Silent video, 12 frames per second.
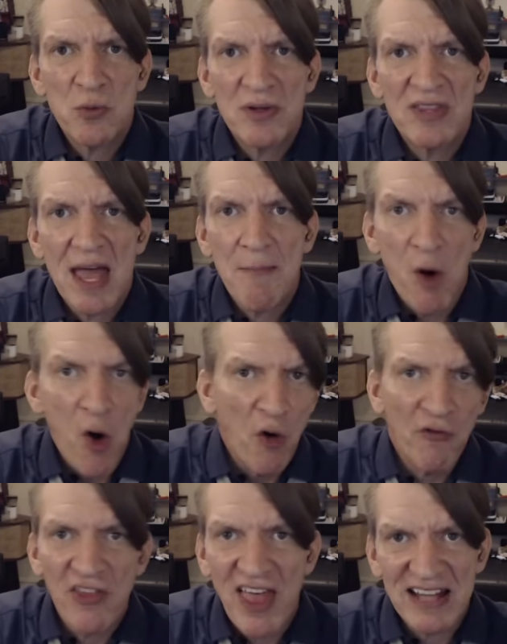with them
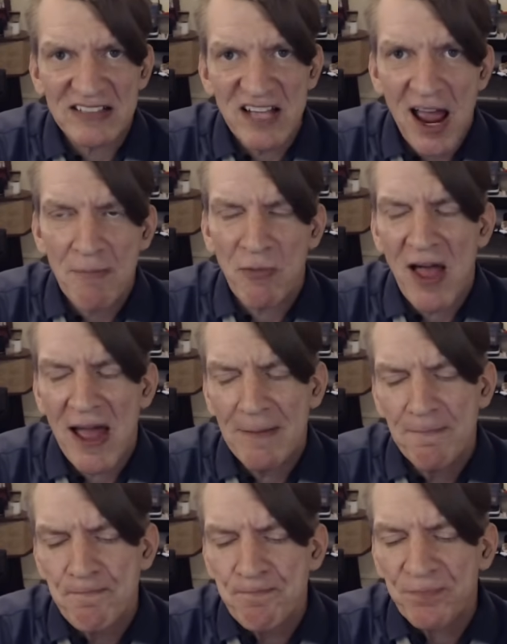over that
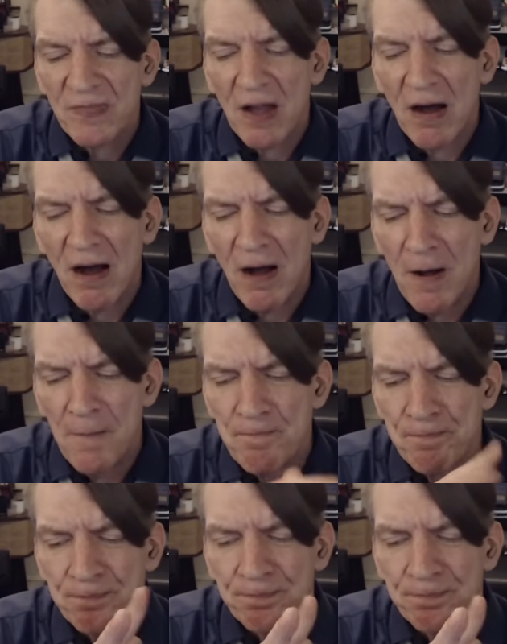timeline. Mm-hmm. Um,